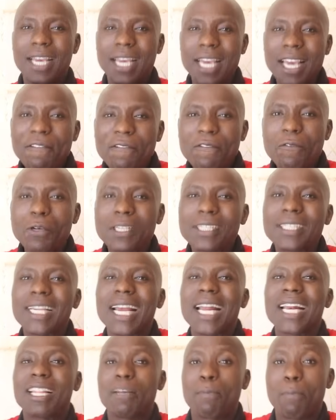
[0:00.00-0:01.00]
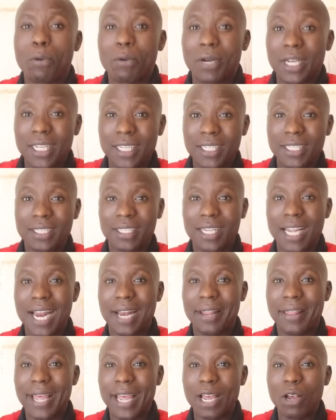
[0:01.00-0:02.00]
If we send the police
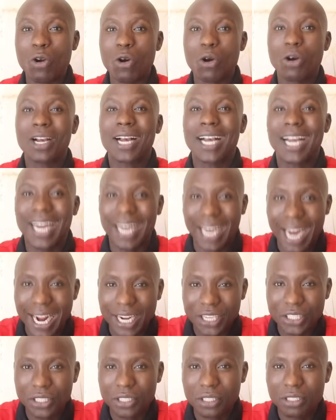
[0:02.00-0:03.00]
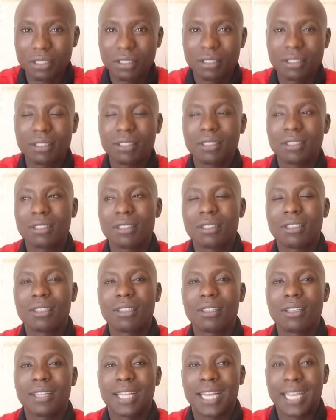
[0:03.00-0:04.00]
and they go crash
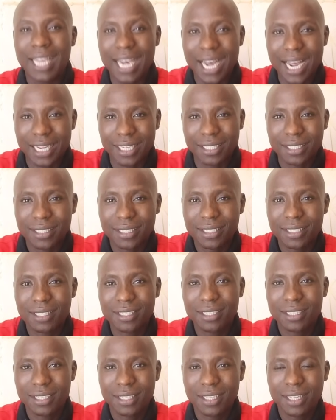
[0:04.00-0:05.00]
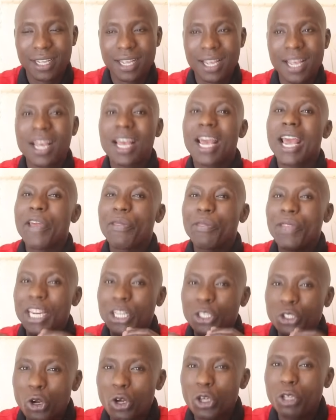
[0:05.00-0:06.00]
the gangs and
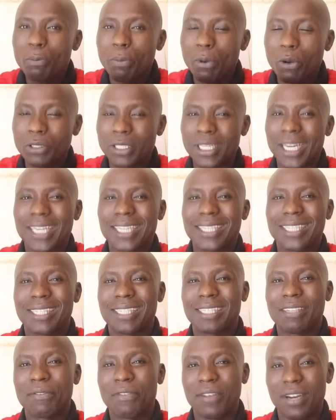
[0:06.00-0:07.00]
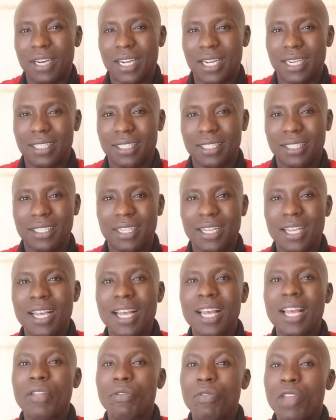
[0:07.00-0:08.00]
they don't protect the civilians,
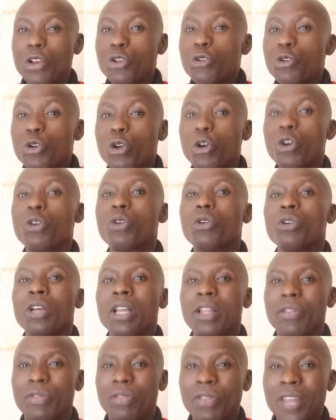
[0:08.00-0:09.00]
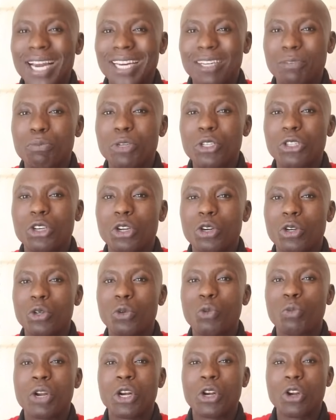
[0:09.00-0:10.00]
then you know that
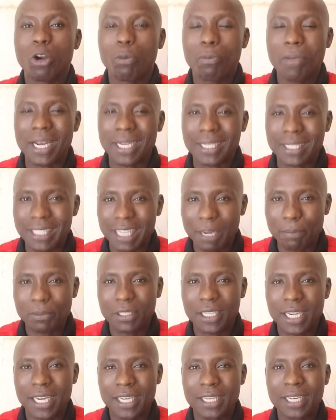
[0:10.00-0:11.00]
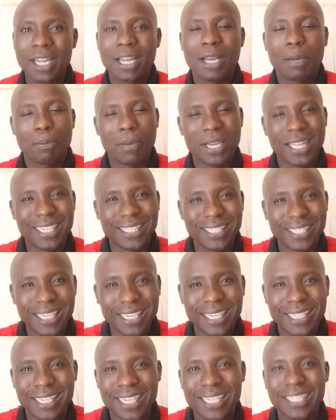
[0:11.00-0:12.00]
mission will not be accepted by the
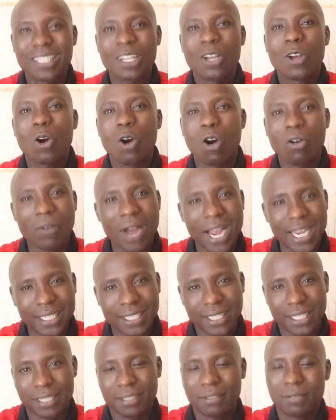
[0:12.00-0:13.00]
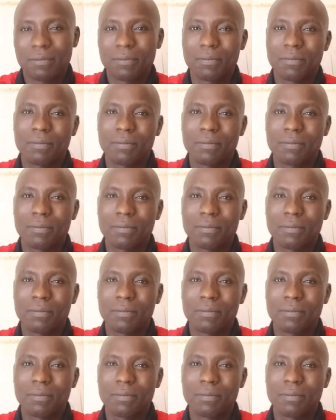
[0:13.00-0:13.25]
citizens of Haiti.